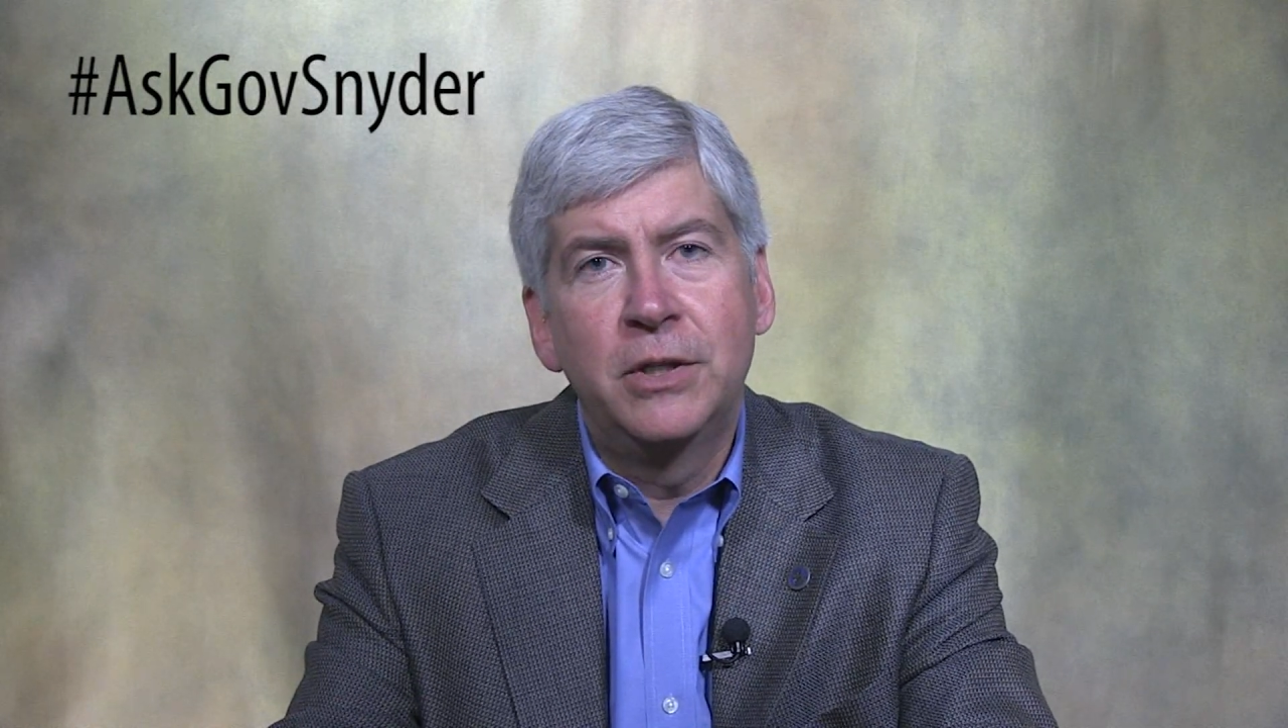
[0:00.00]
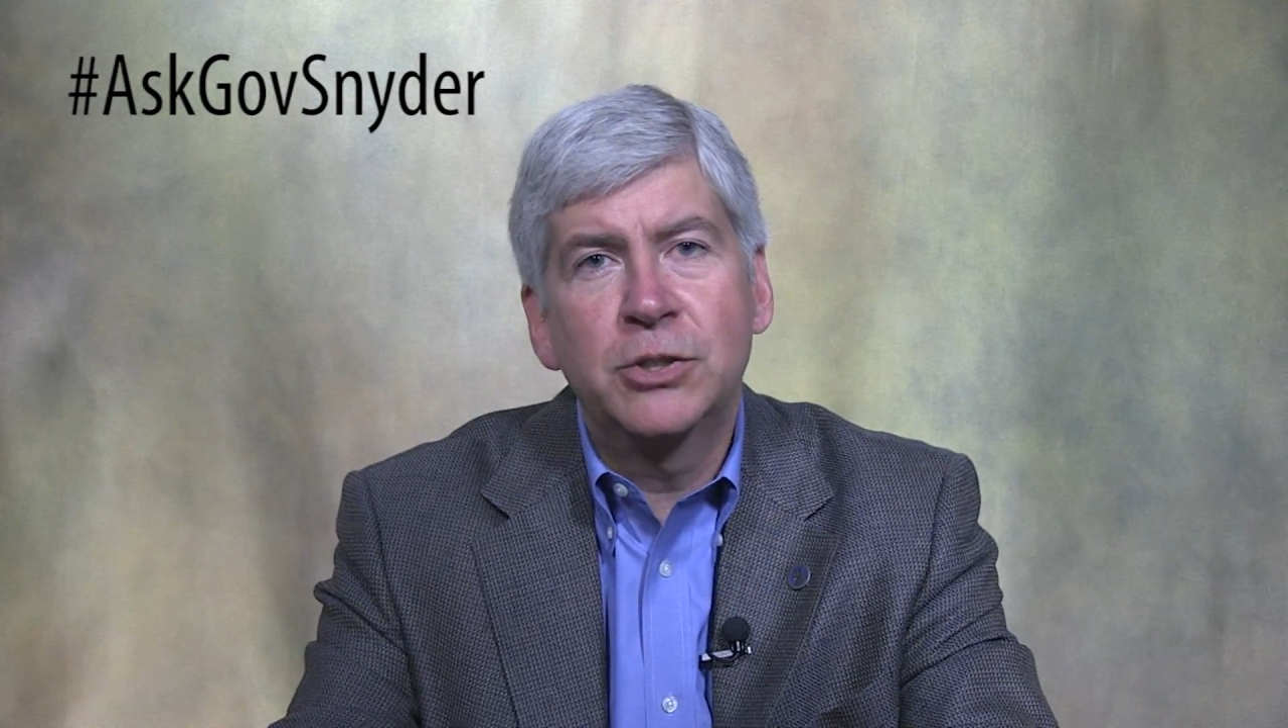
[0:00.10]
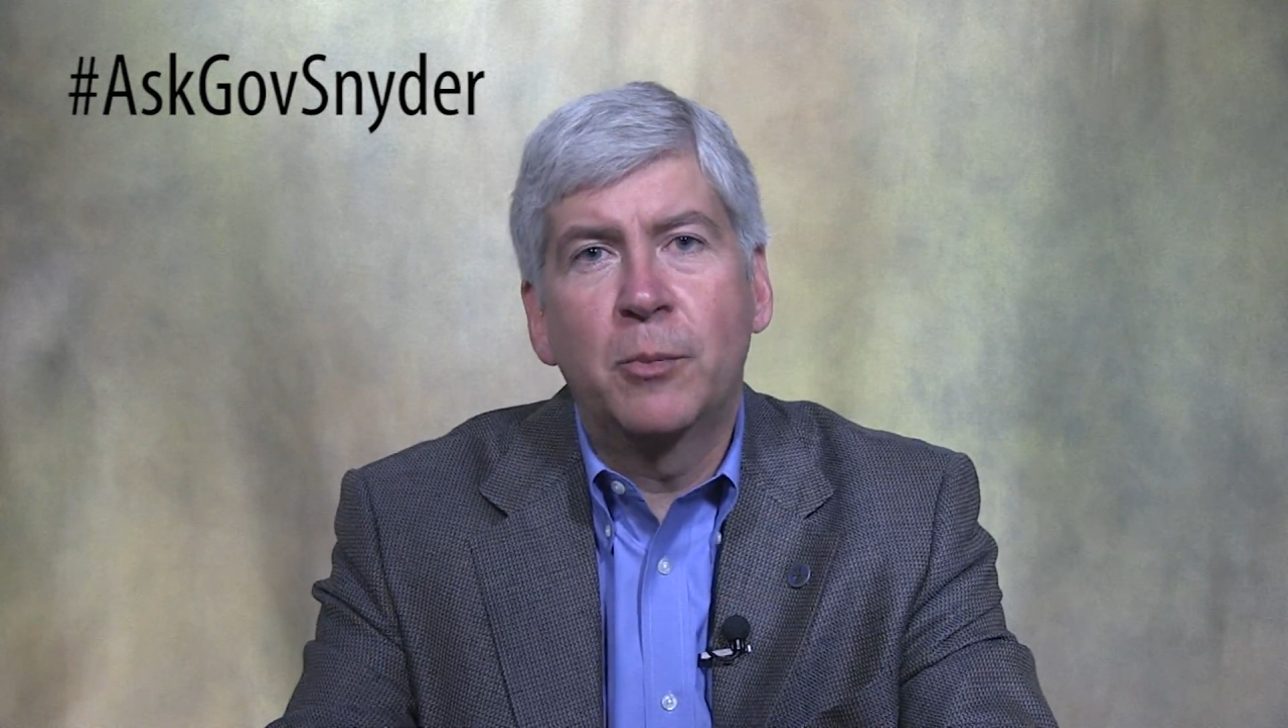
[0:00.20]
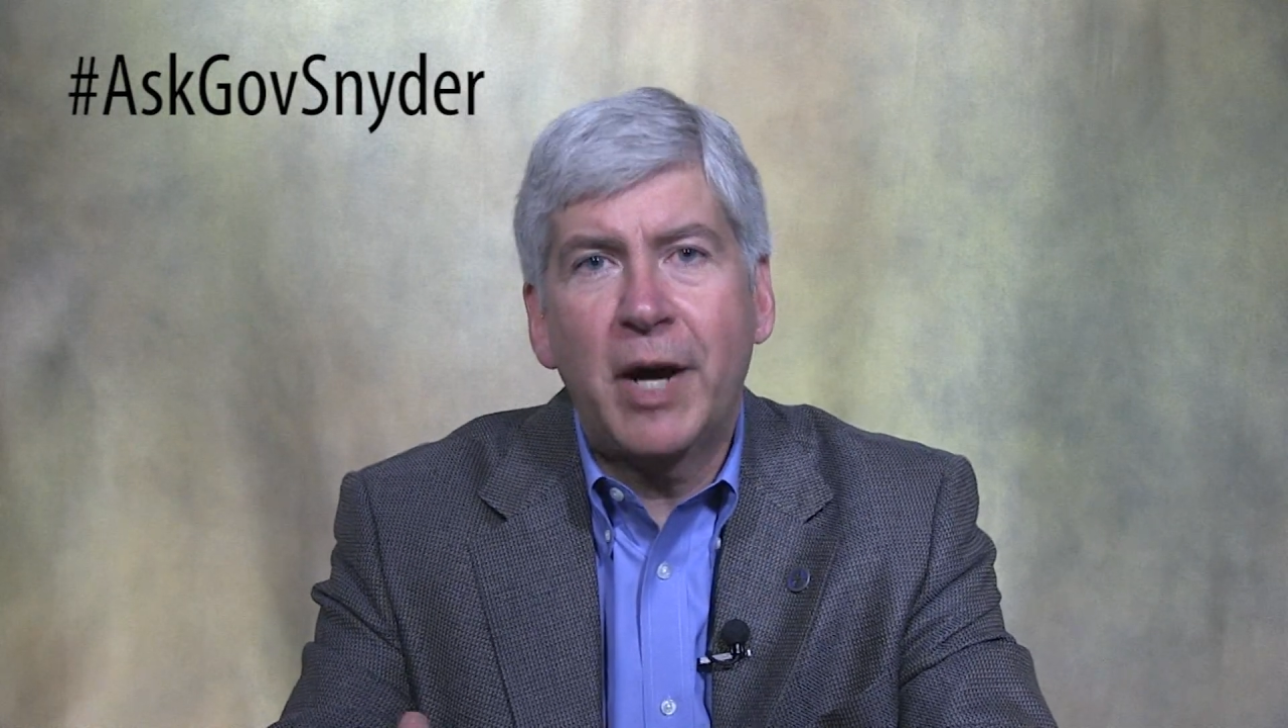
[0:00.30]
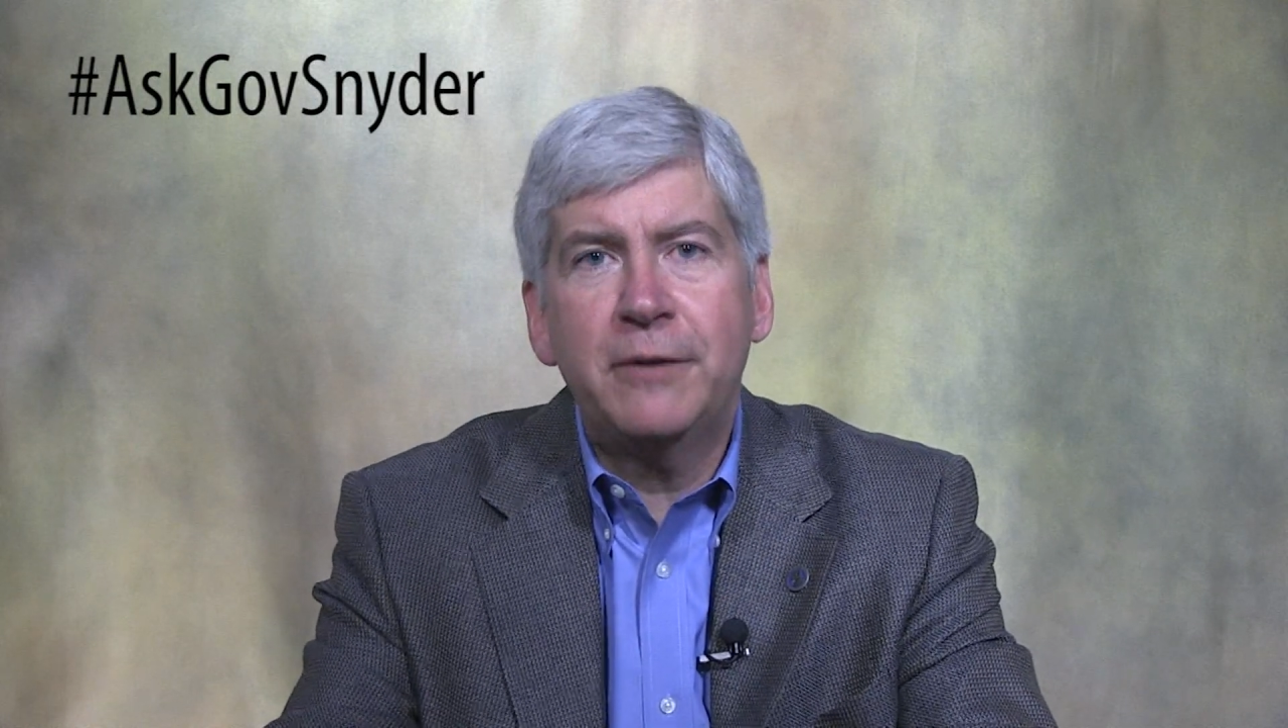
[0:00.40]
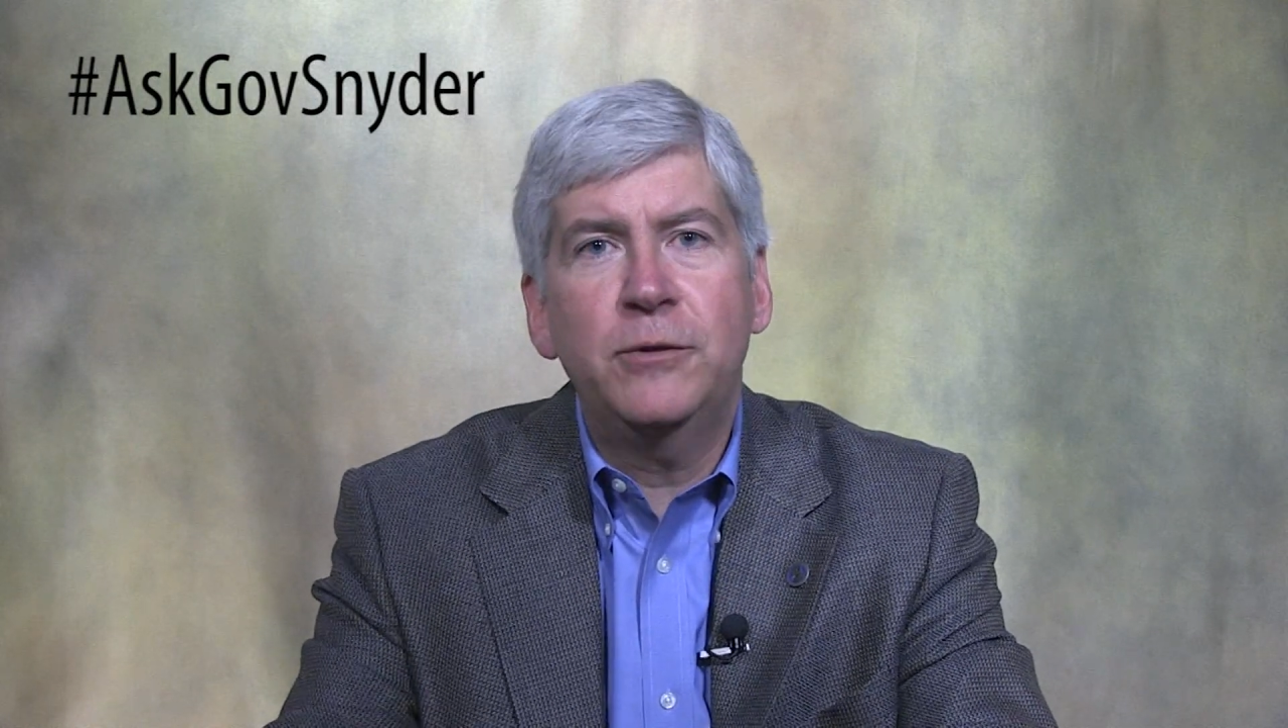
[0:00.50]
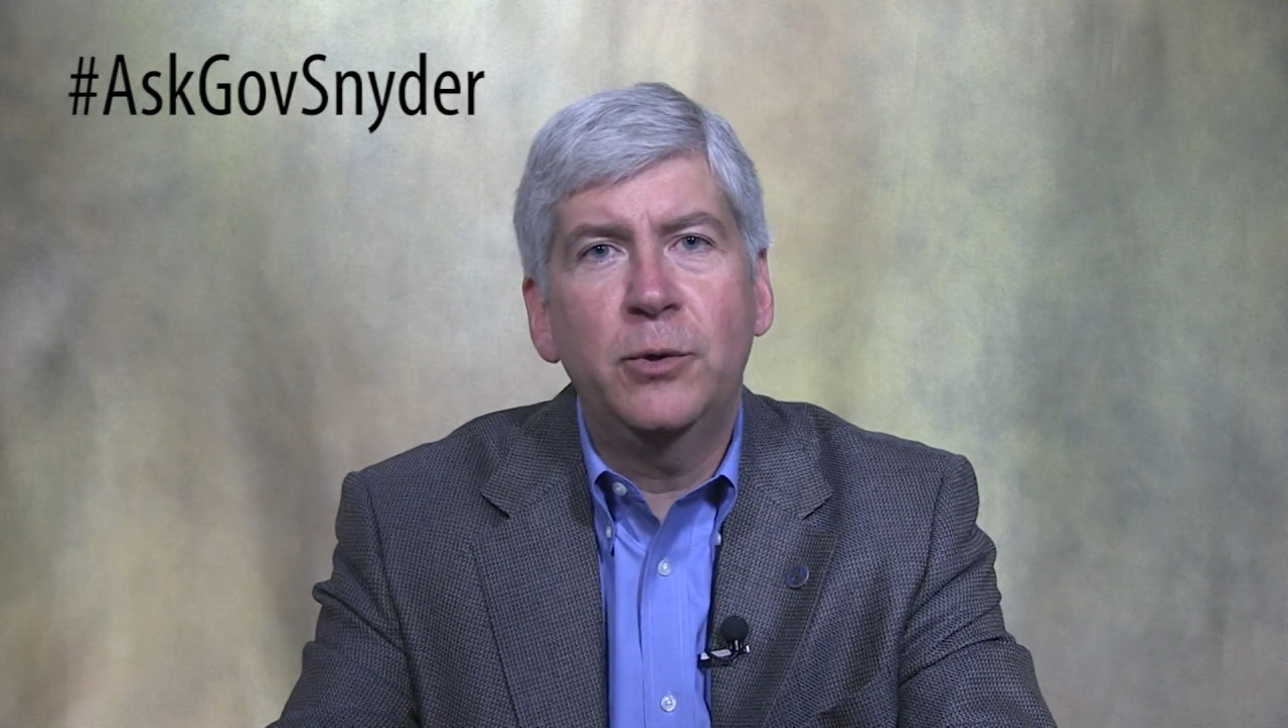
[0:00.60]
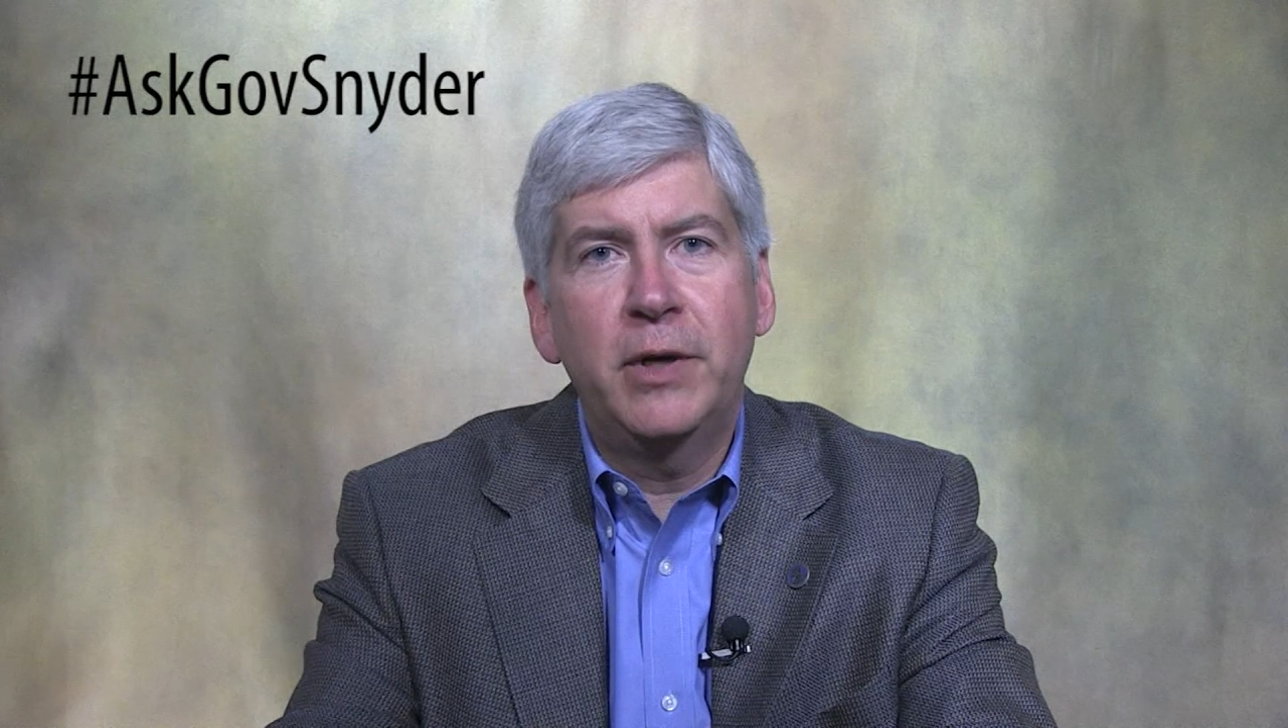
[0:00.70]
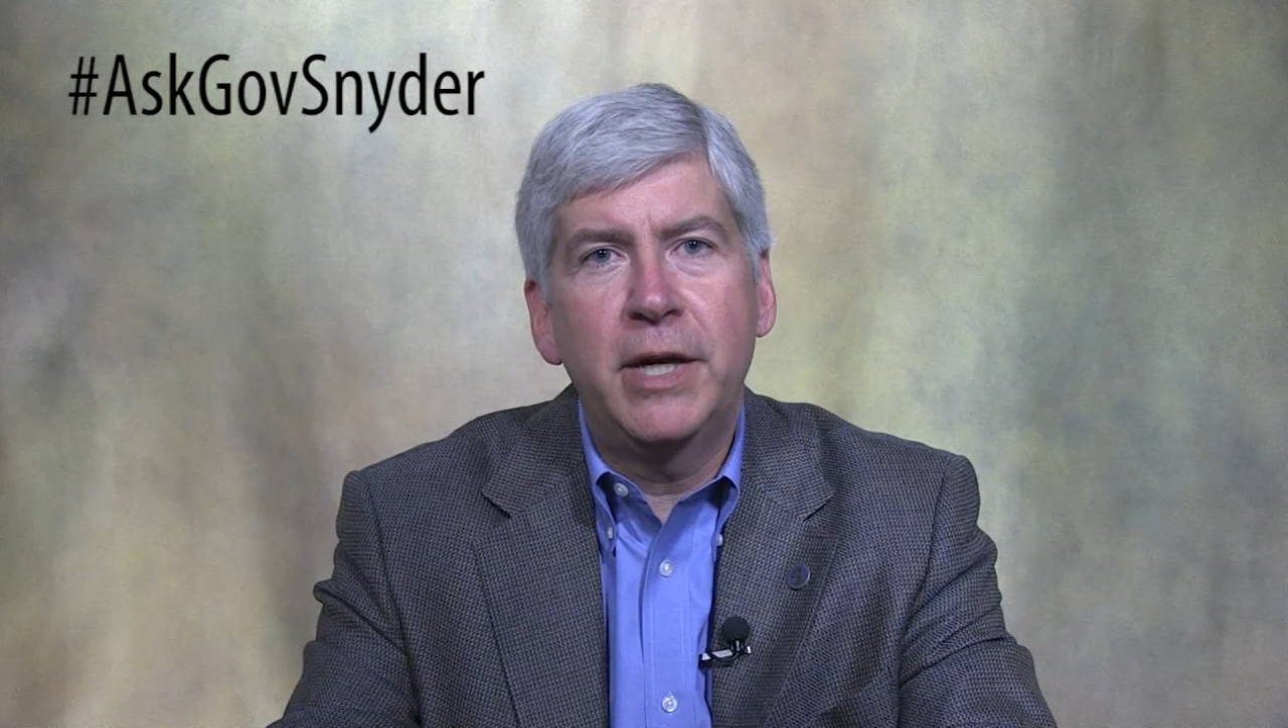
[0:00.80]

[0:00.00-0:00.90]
So my view